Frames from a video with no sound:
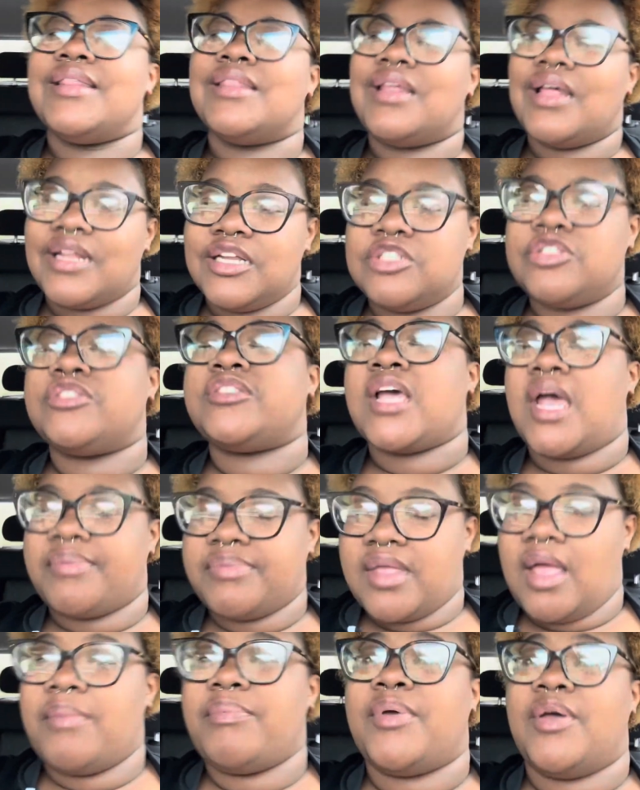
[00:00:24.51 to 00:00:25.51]
Then I need you to
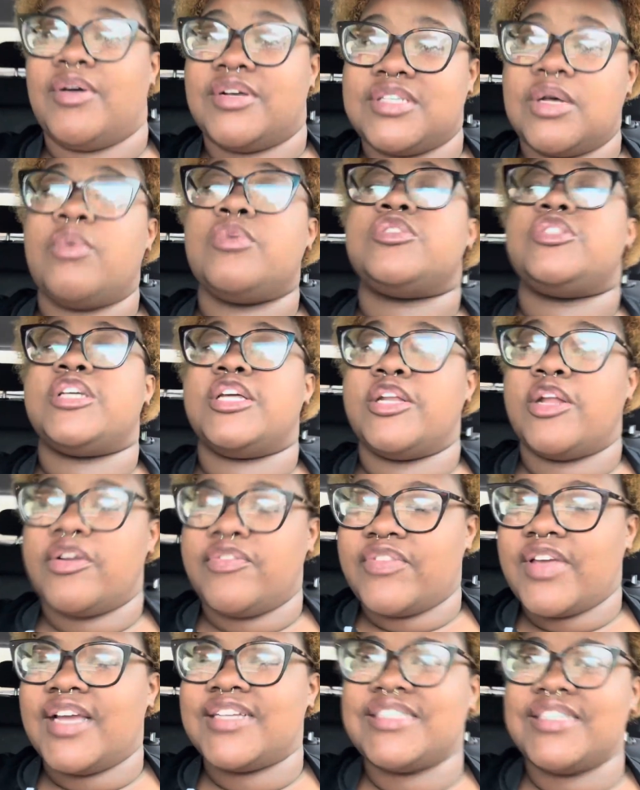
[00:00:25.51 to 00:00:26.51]
tap that bell because I want you to get
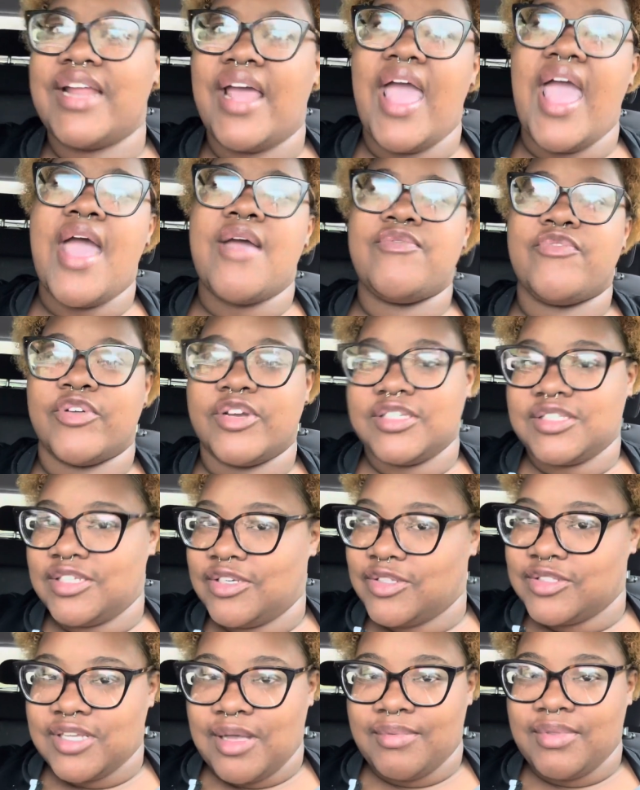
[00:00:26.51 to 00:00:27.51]
notification every
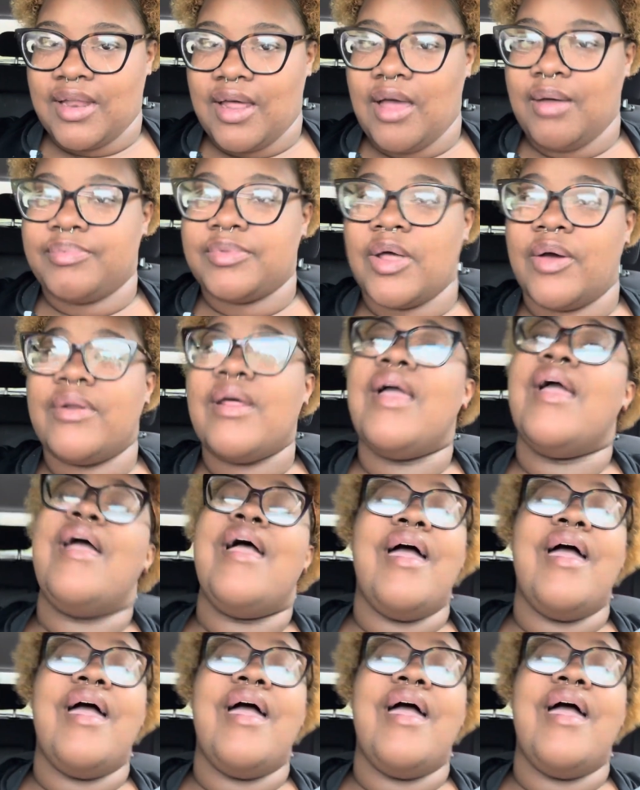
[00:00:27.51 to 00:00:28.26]
single time that I upload.